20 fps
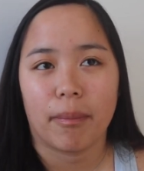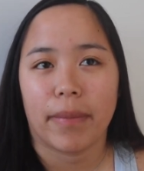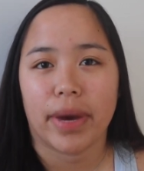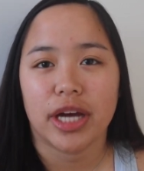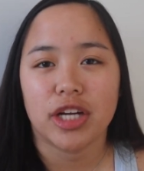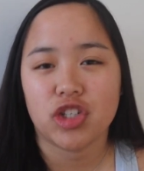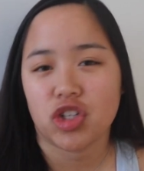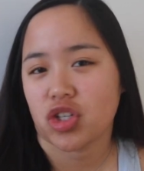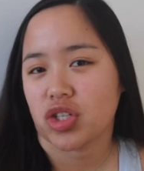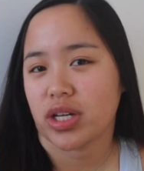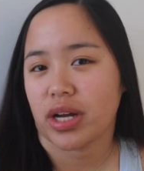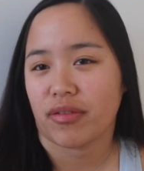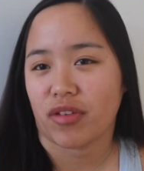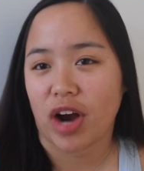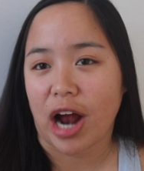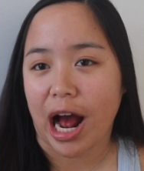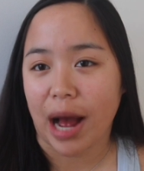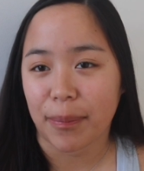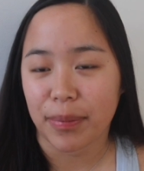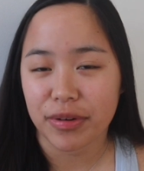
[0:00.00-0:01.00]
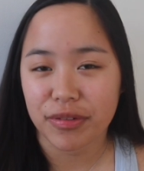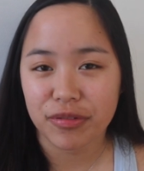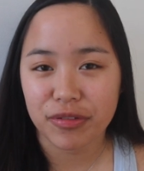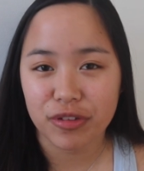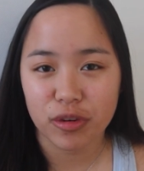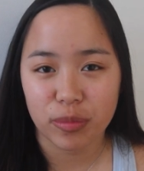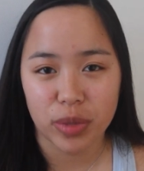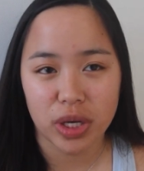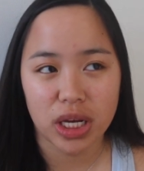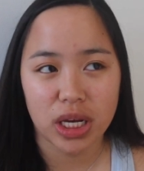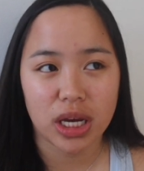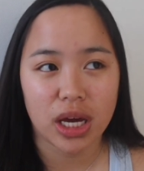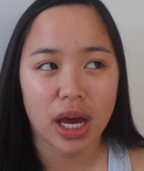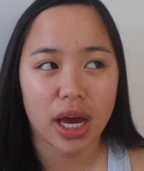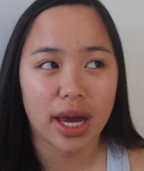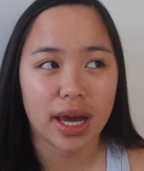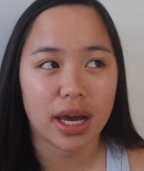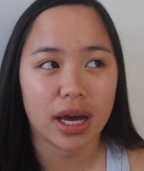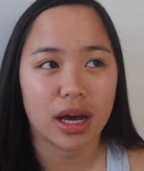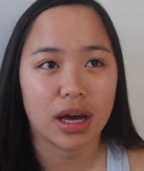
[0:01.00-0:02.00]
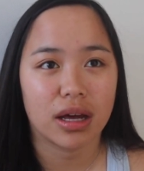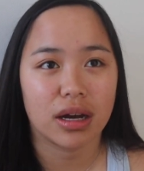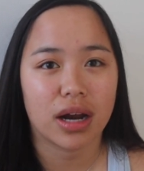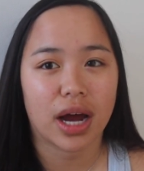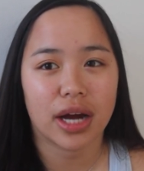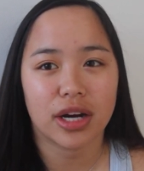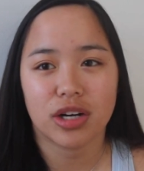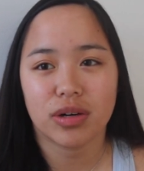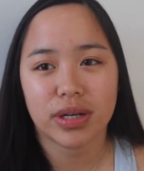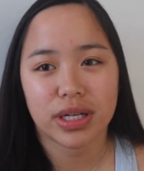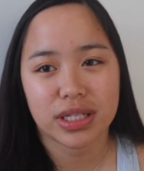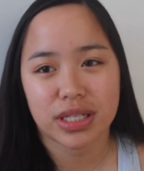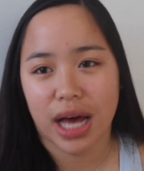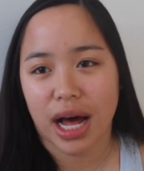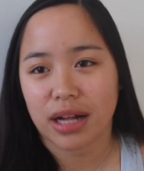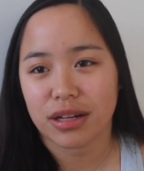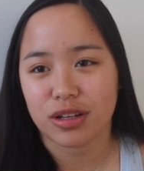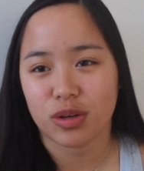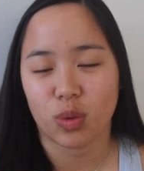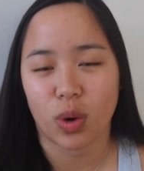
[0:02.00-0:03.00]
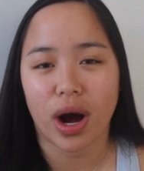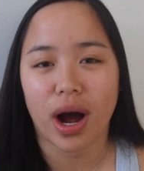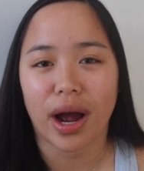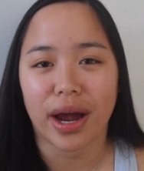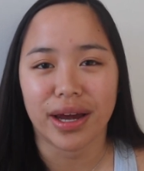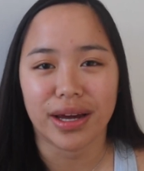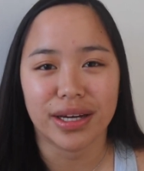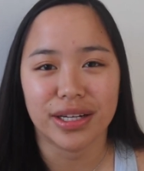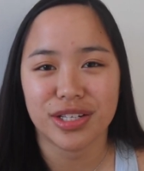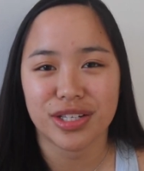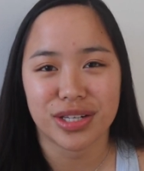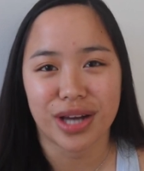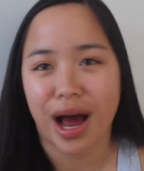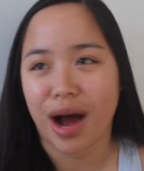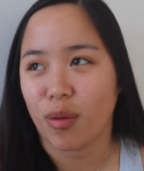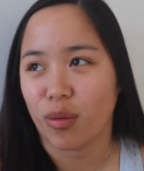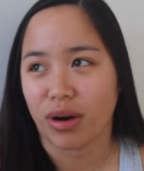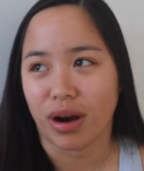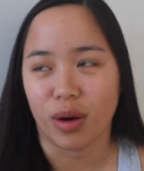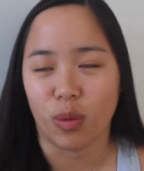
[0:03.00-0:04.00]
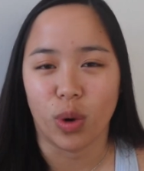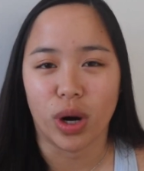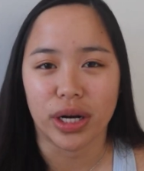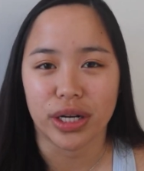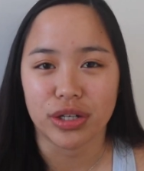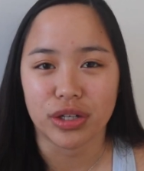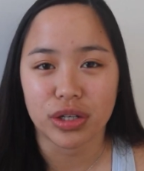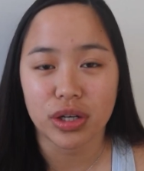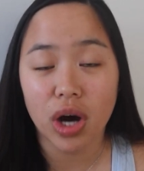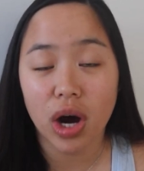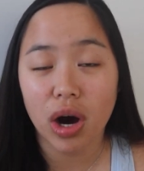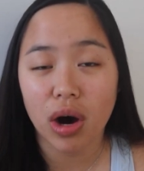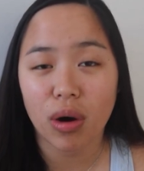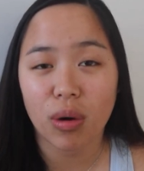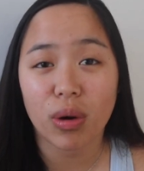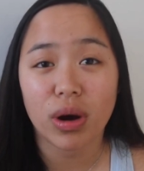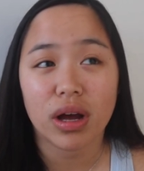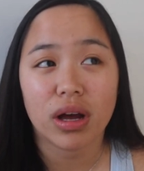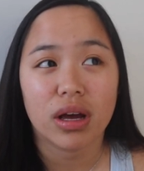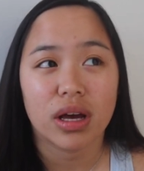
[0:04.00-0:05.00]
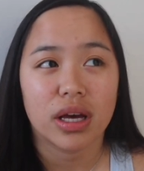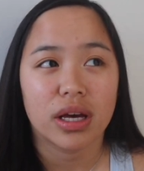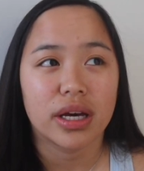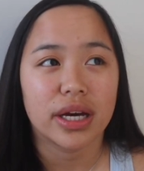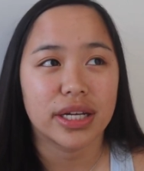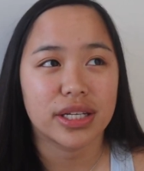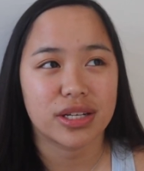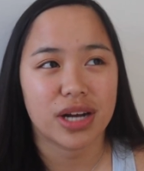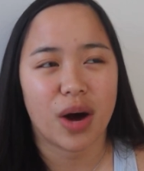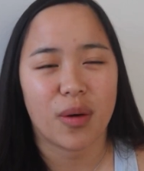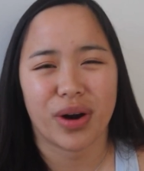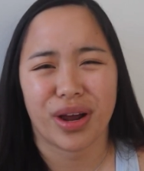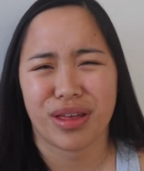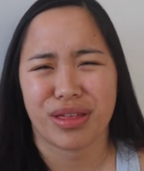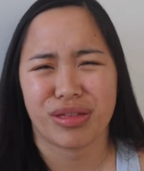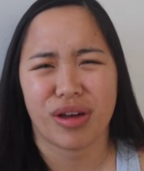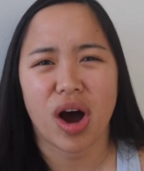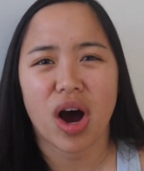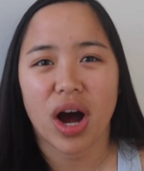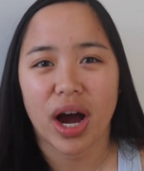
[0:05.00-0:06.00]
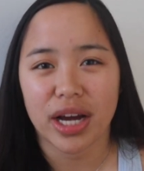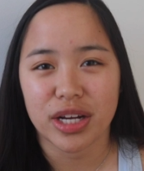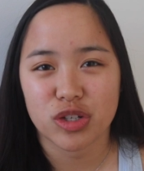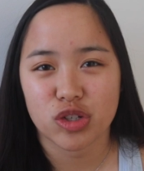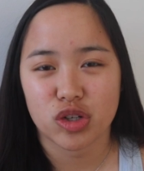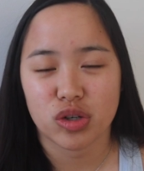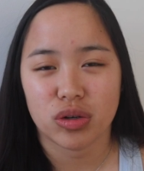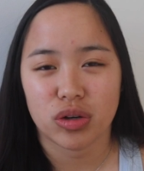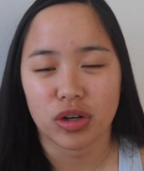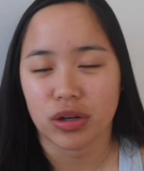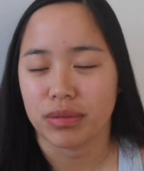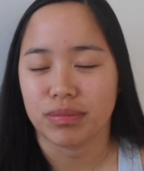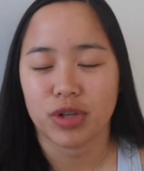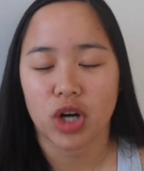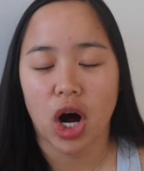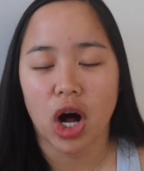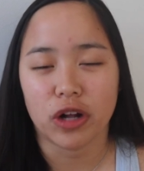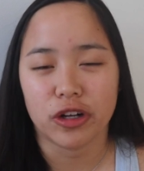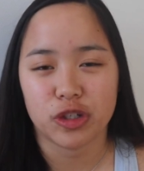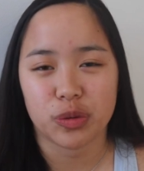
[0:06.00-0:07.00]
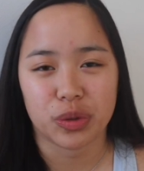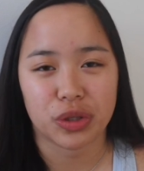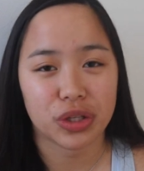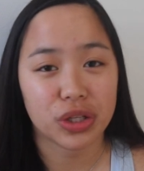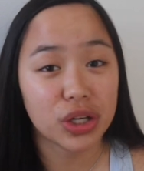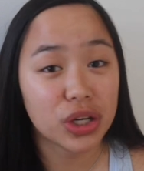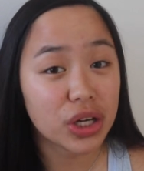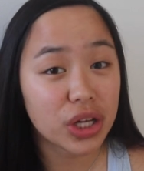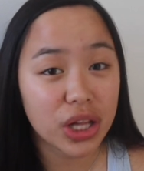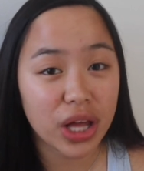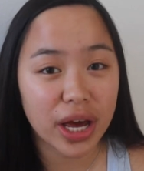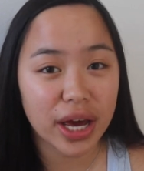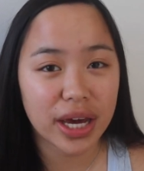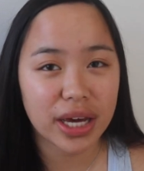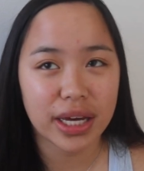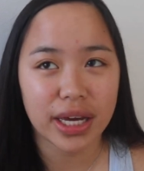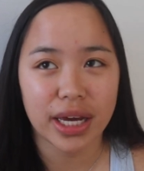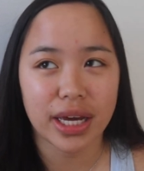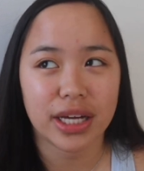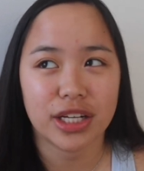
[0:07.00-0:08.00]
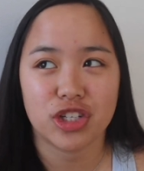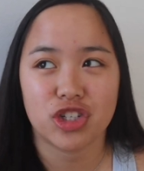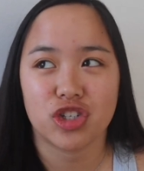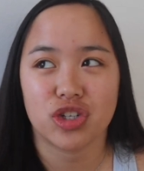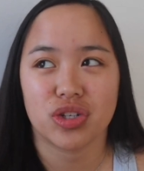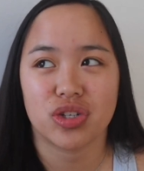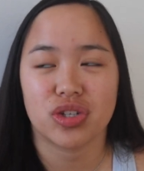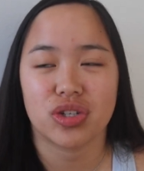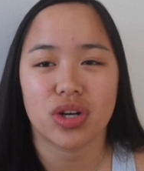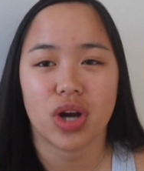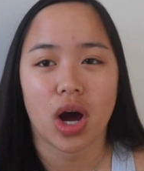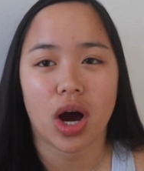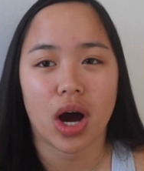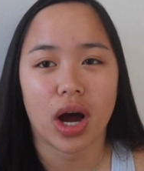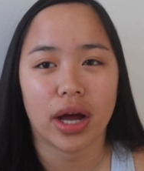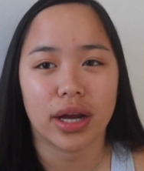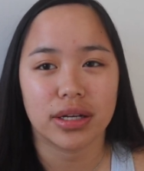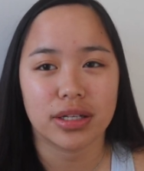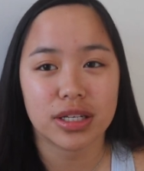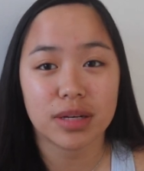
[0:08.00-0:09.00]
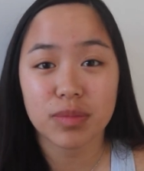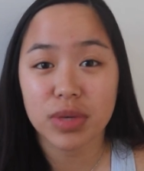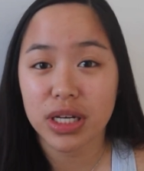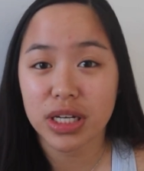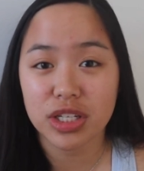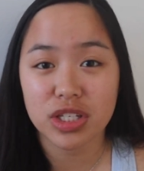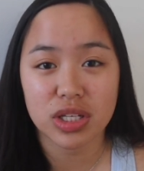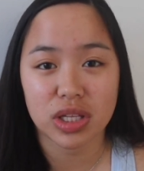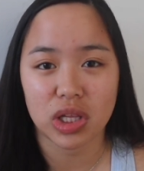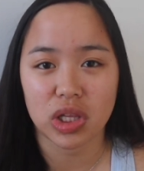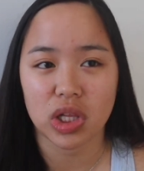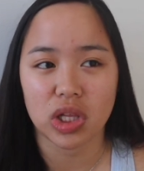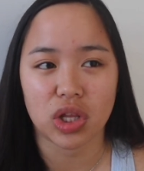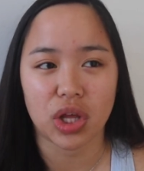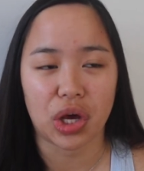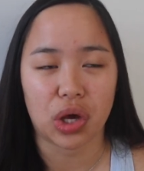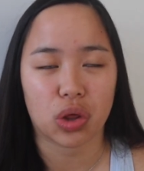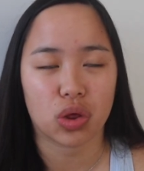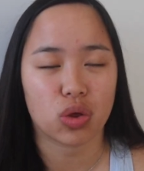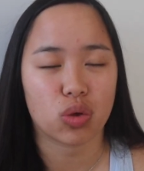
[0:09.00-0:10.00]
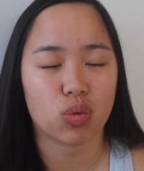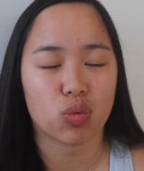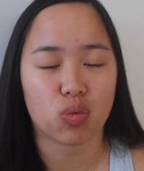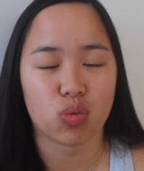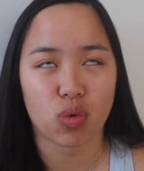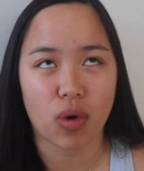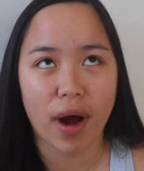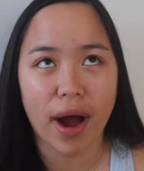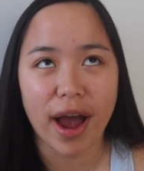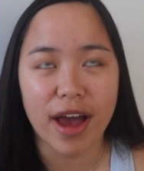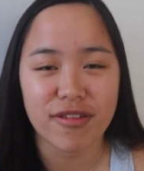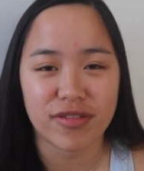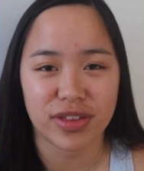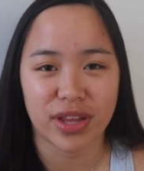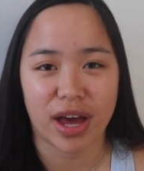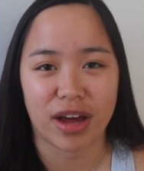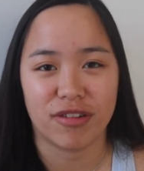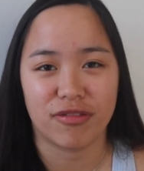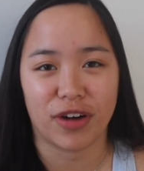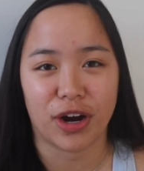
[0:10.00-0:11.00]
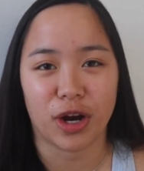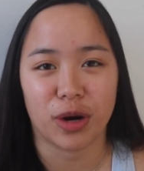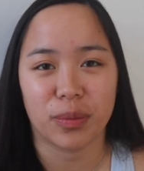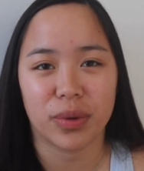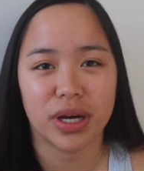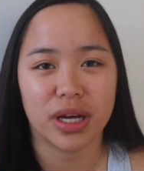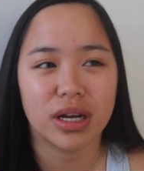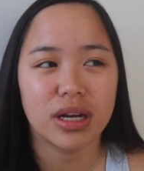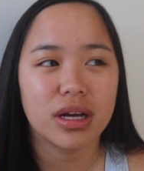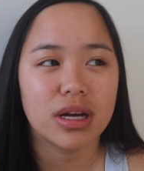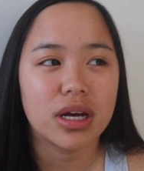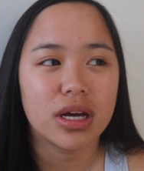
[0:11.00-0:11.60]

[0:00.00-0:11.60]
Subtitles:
It just never happened for me, and I know exactly why. It's not where I wanted to go. It's not what I thought high school or college would look like. It's just not. Some kids like thrive in that environment.